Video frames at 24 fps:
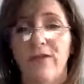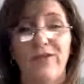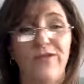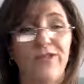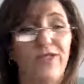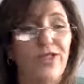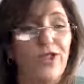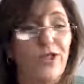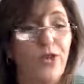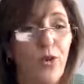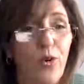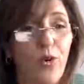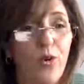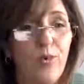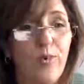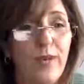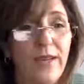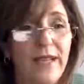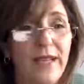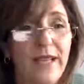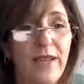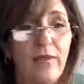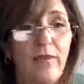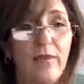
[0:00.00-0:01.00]
If you don't
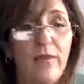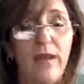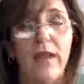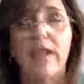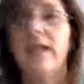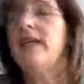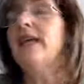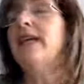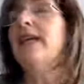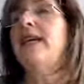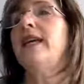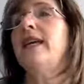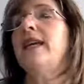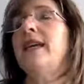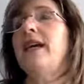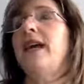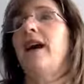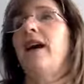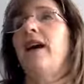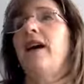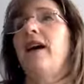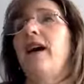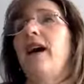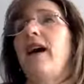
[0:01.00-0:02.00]
believe me, uh,